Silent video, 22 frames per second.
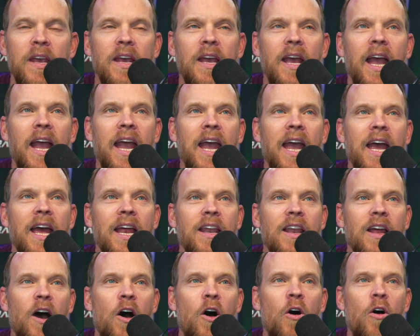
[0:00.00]
And
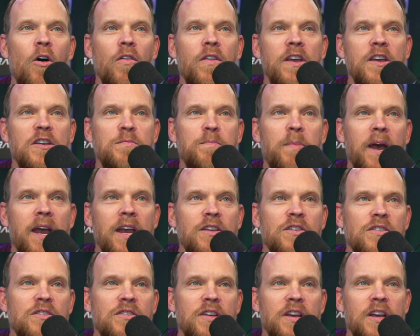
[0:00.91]
all these
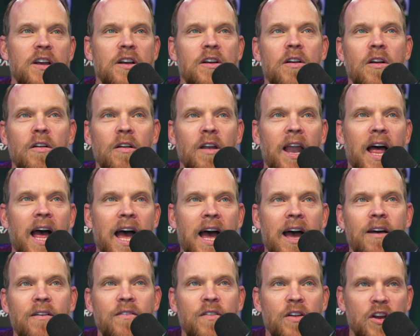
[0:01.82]
pages here are
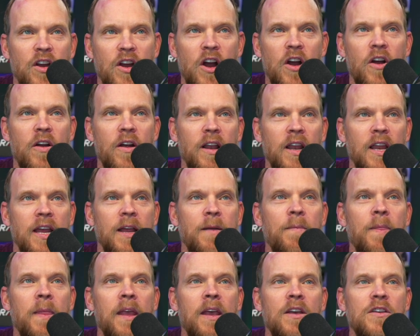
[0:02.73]
live currently.
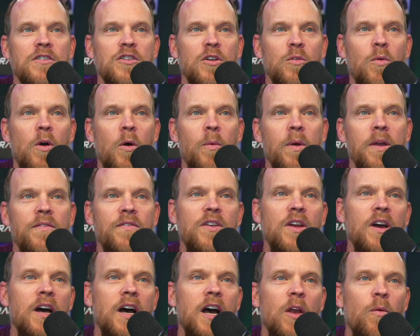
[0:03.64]
So what we've
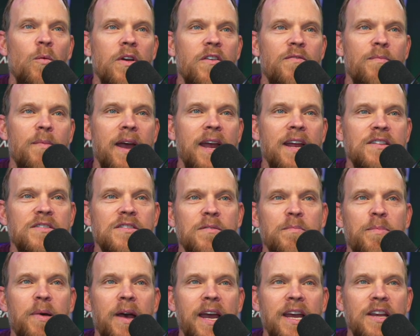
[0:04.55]
done, we've made some
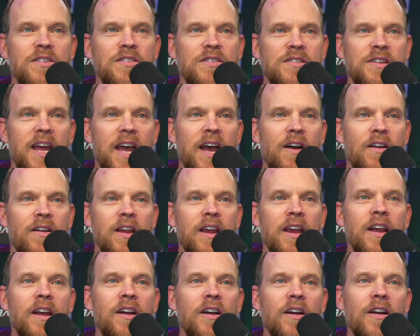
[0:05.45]
pages down
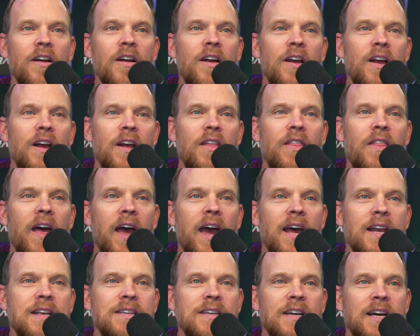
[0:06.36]
here
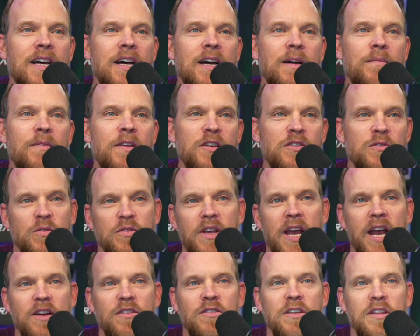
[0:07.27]
that this was
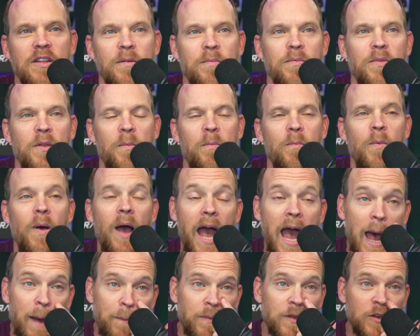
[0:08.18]
actually the
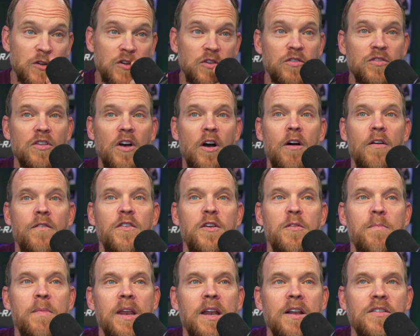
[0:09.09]
app that you saw a few
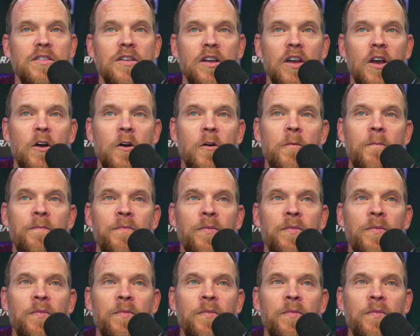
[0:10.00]
minutes ago.